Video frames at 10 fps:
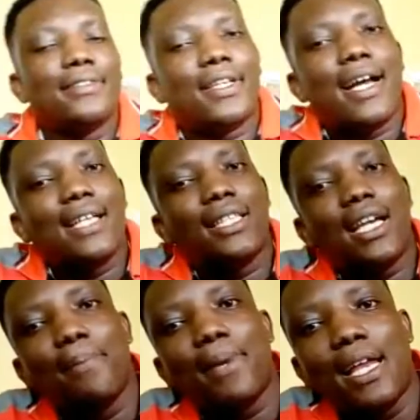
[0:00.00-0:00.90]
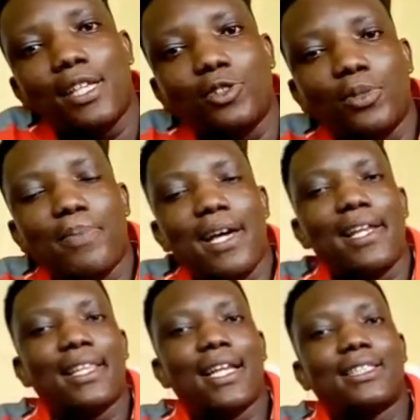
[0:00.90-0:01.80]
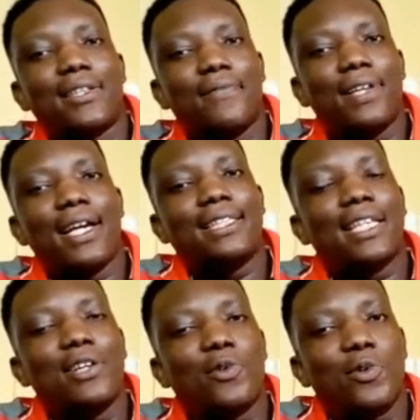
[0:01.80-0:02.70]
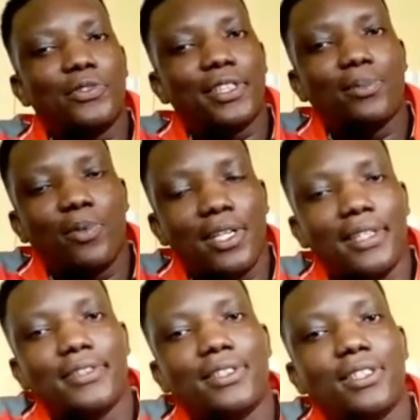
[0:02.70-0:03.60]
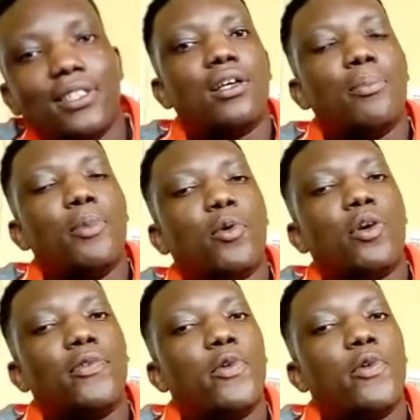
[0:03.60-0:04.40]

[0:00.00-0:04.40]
It's a high time Ghana should ban international flights and close its borders because of the